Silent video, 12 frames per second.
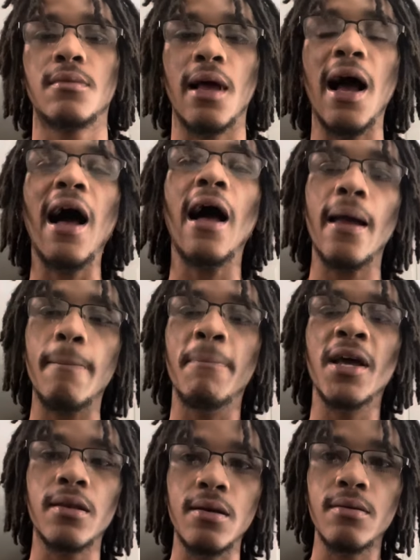All right,
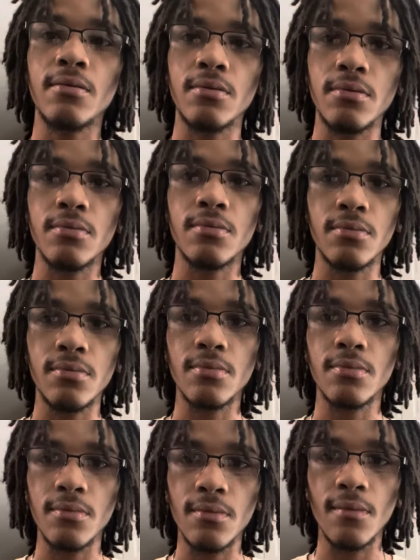Billy.
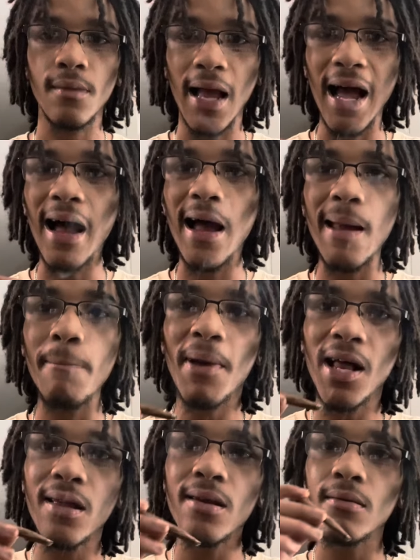All right,
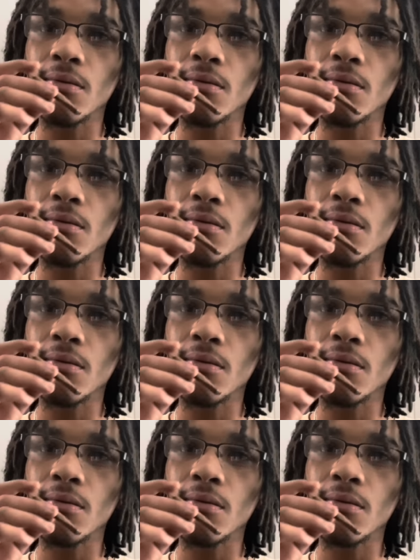Billy.